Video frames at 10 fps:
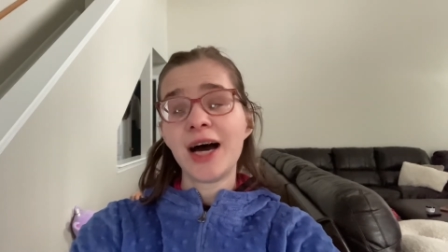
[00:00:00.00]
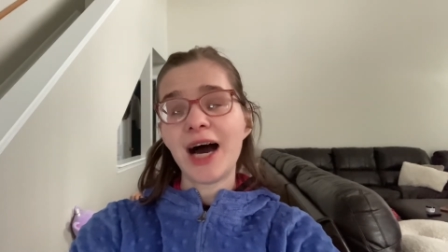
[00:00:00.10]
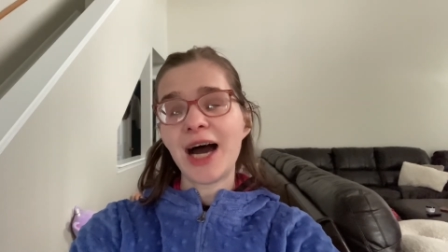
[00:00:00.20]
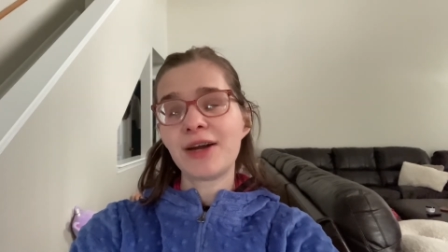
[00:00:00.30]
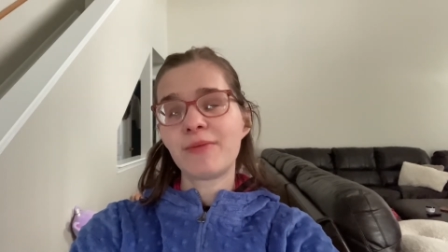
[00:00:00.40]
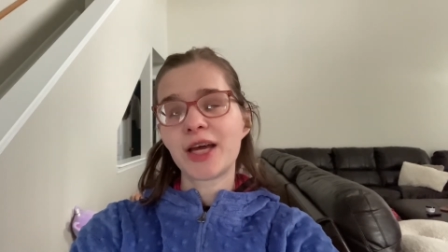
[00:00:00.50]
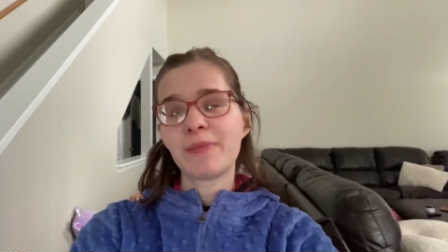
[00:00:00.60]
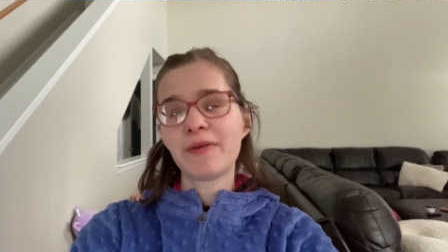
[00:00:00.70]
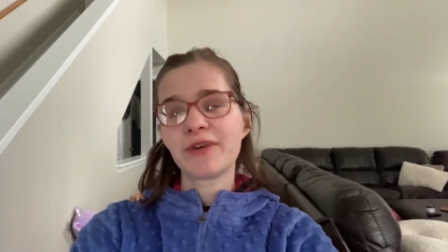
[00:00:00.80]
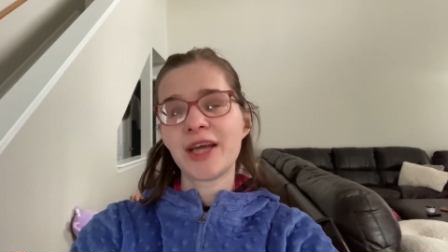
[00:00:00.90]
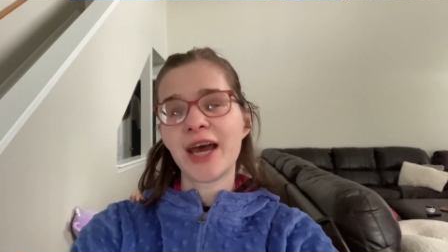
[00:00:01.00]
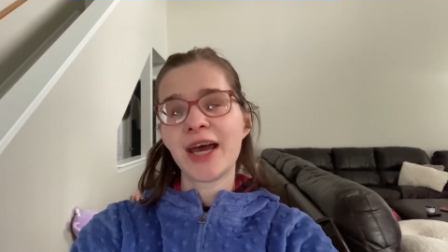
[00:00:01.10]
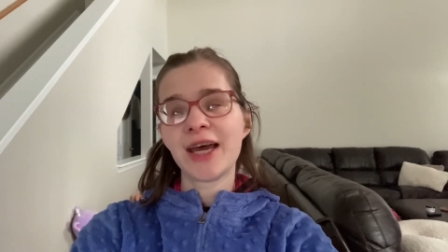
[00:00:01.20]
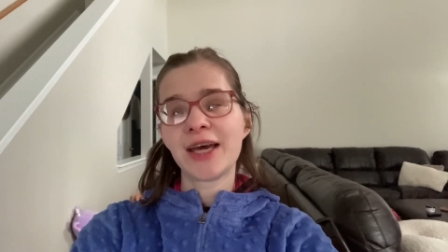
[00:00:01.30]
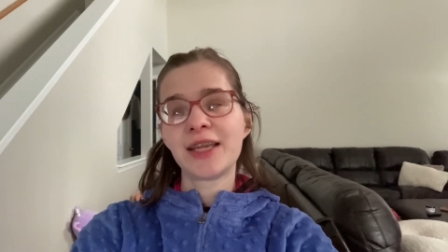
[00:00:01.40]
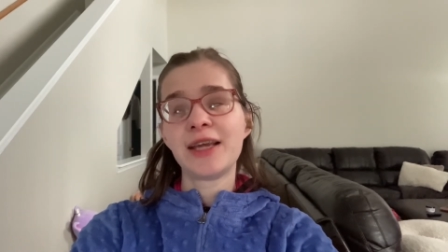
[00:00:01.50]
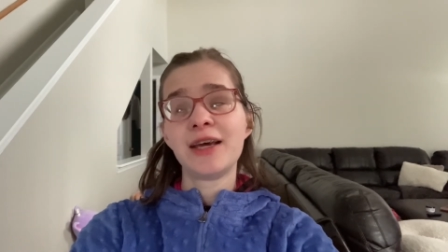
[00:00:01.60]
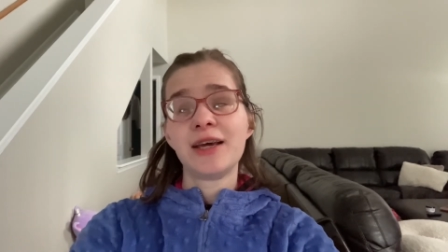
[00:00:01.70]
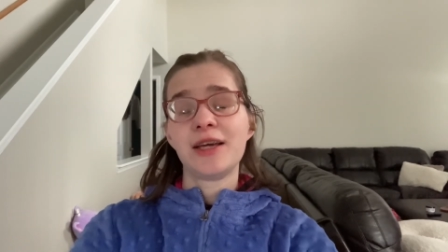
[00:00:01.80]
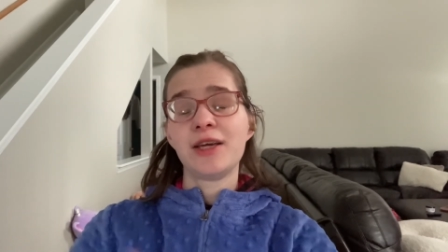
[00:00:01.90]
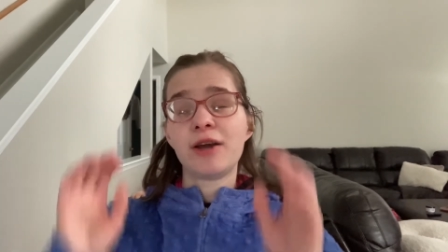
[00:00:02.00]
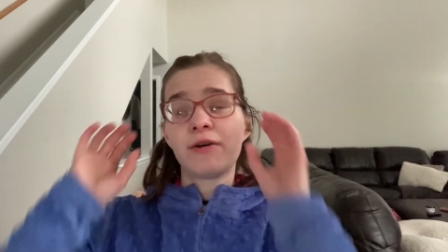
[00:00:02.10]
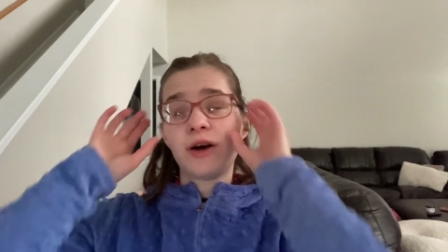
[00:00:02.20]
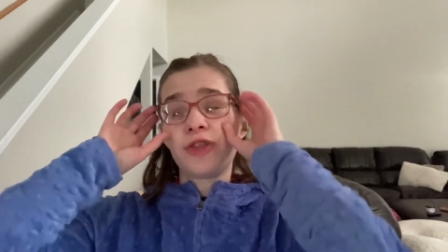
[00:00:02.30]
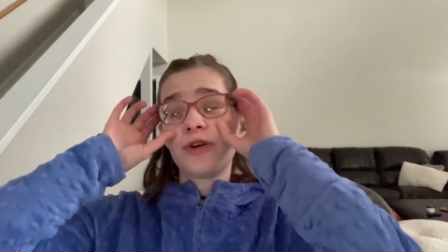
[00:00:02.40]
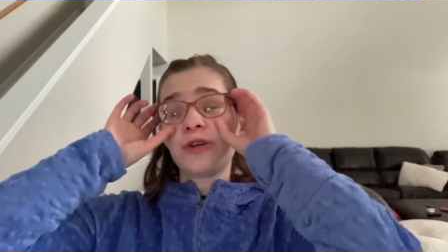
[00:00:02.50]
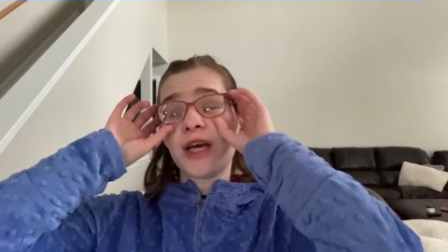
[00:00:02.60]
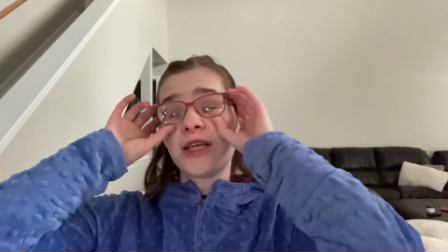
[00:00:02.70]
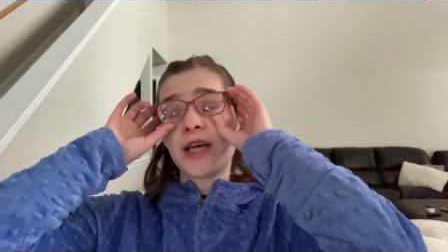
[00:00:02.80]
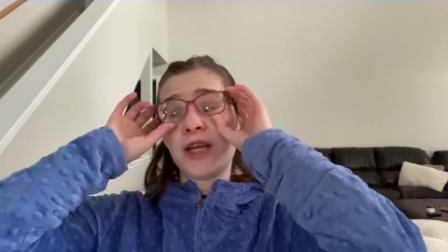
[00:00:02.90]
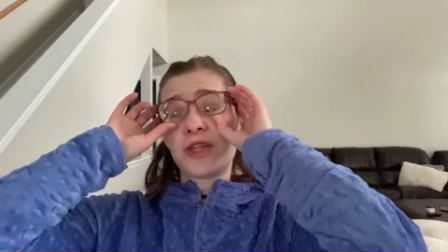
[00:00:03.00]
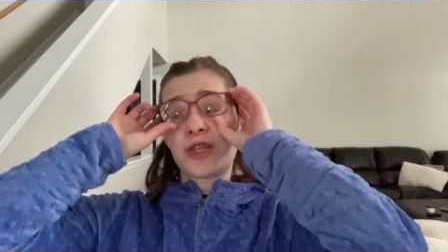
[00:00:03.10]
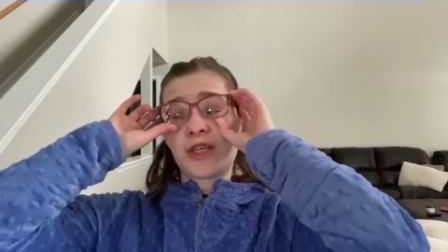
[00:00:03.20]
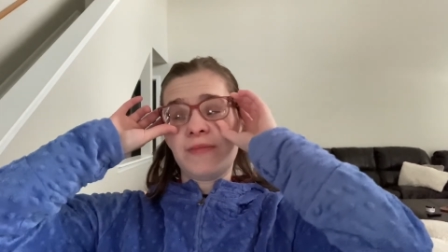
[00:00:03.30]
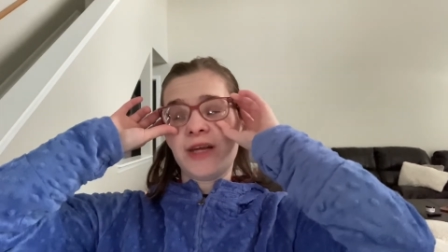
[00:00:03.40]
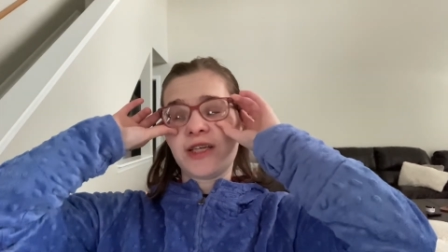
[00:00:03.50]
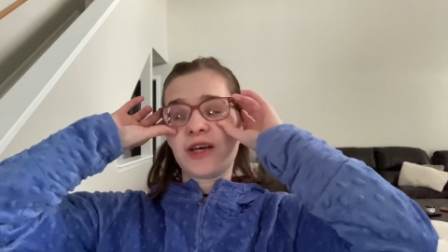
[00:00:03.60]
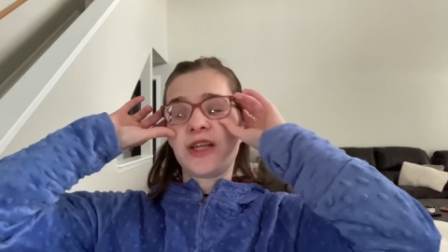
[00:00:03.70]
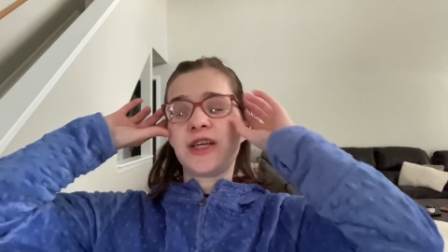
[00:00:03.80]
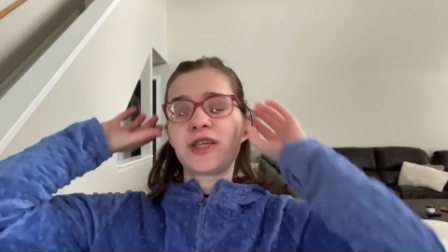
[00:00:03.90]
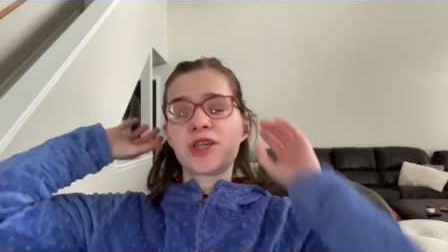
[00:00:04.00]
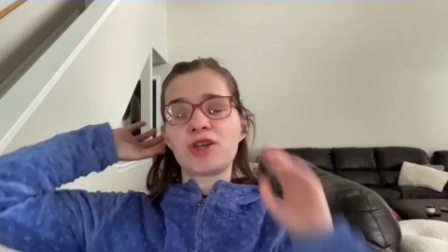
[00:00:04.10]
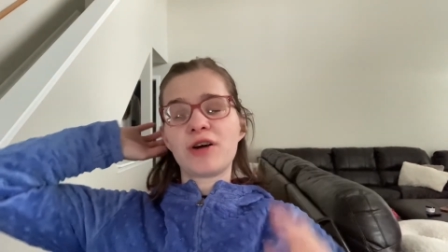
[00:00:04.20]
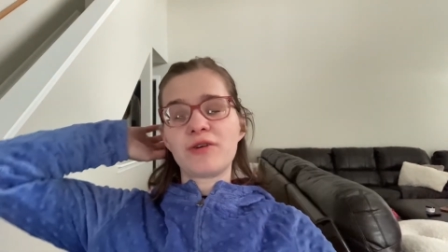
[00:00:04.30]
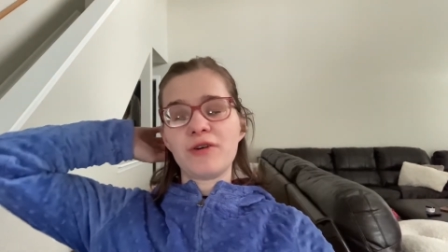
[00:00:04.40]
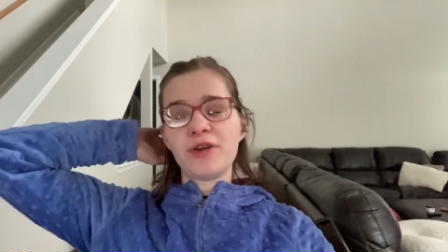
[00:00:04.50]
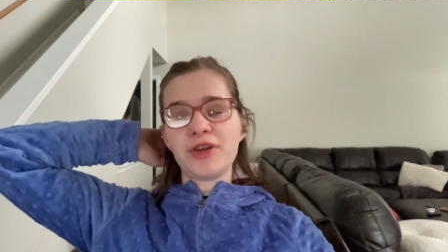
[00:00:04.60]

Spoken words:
I don't wake up every day, and, you know, there are days some days it is a struggle.